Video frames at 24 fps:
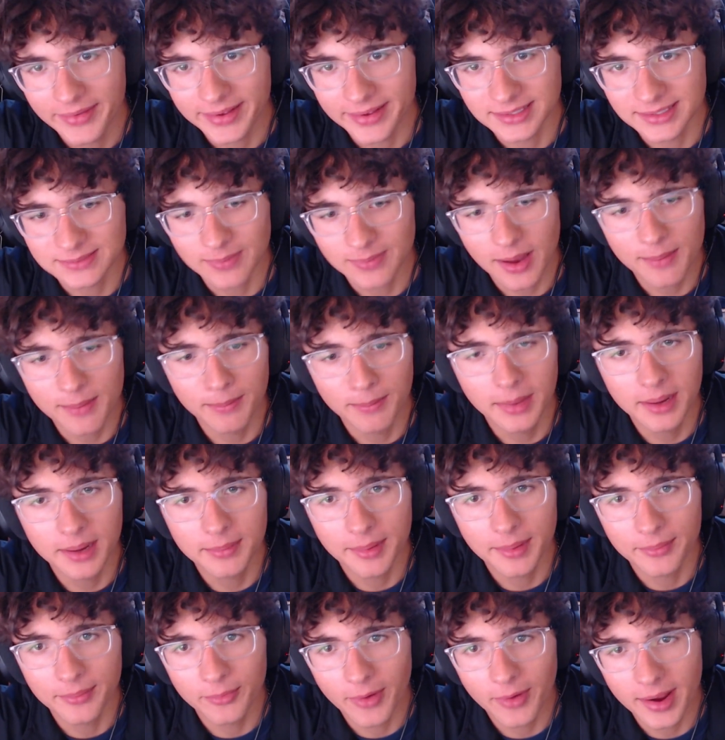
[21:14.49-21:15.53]
Because my
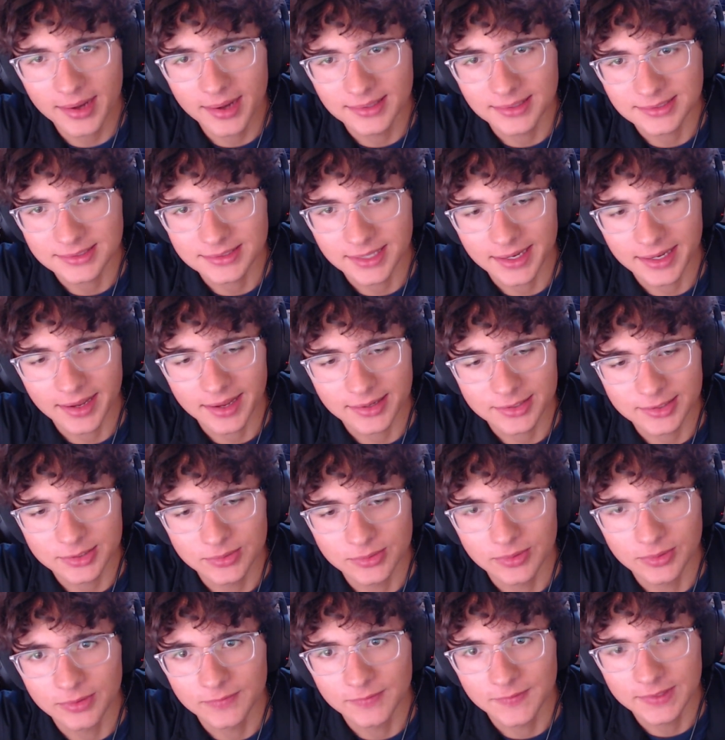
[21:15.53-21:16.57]
minimum rate is like
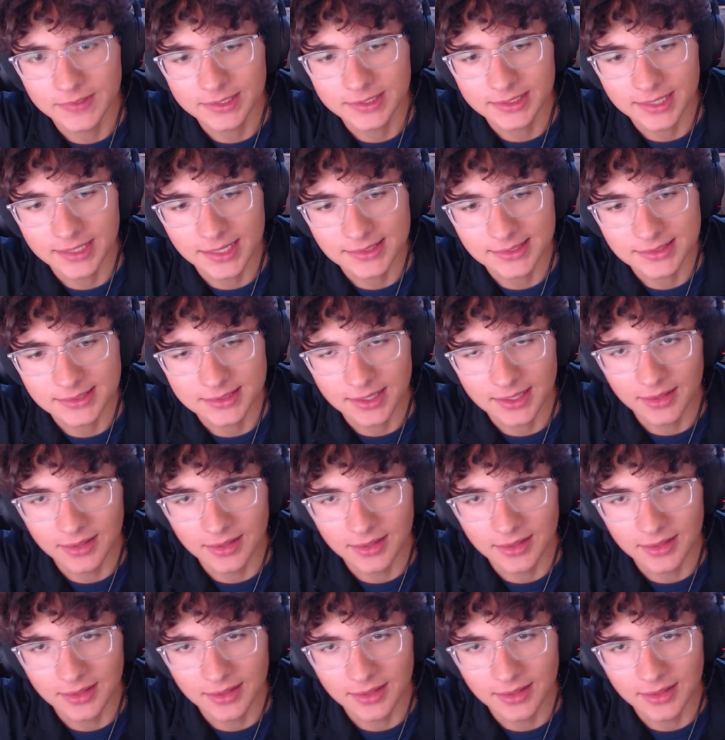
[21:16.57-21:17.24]
two hundred fifty thousand